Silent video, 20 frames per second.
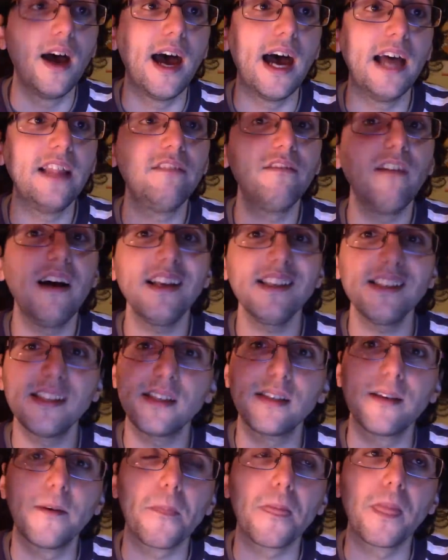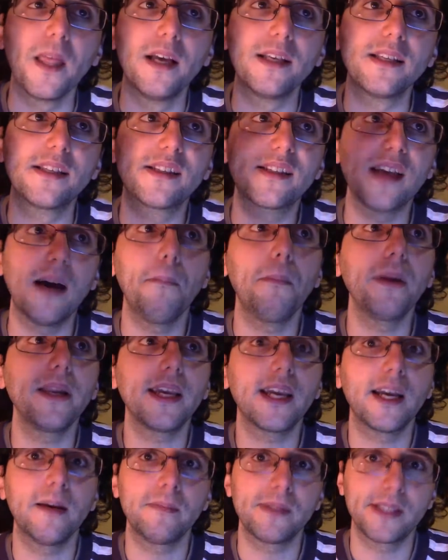Unless somebody
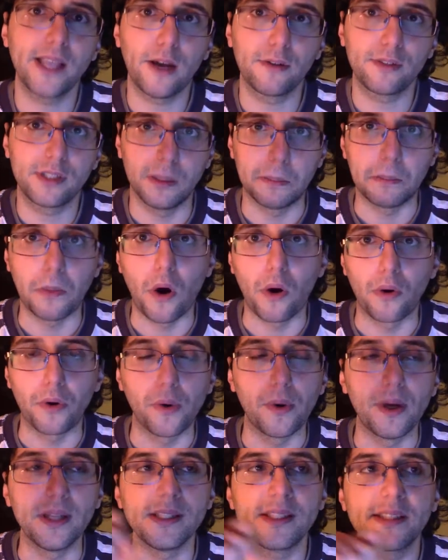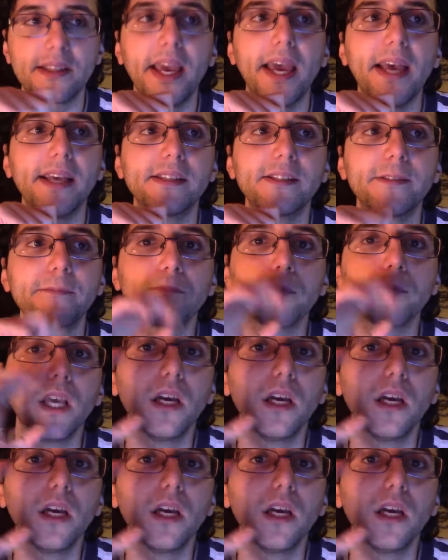comes out tomorrow and says